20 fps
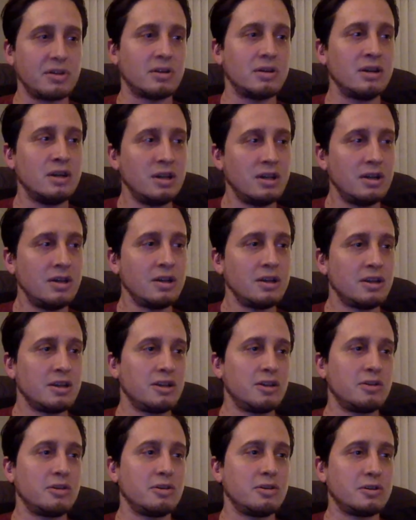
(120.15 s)
and
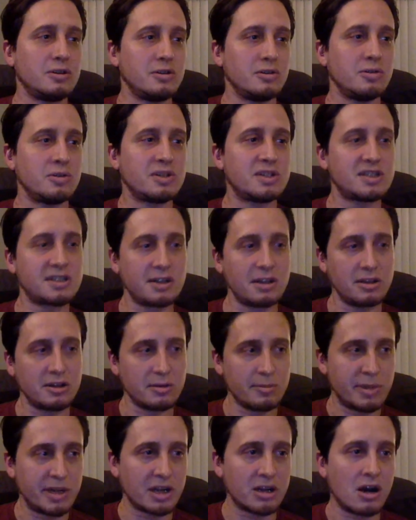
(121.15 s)
you, know, you instill a
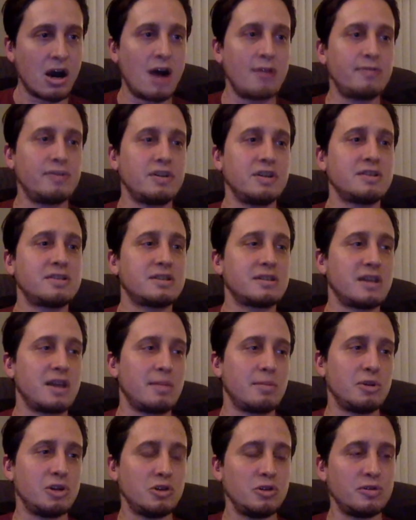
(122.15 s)
little bit of confidence in
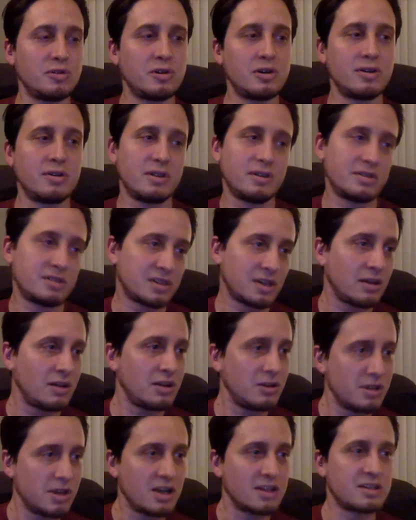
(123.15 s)
that maneuver, and then
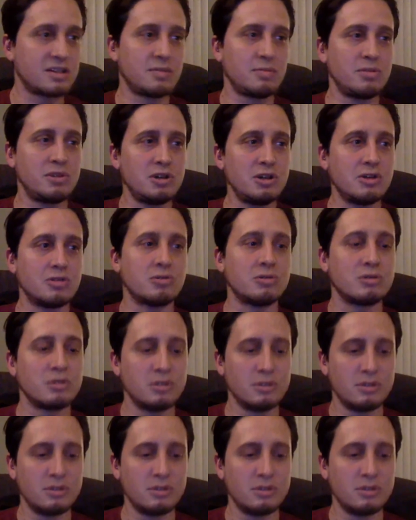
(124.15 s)
suddenly you got something new.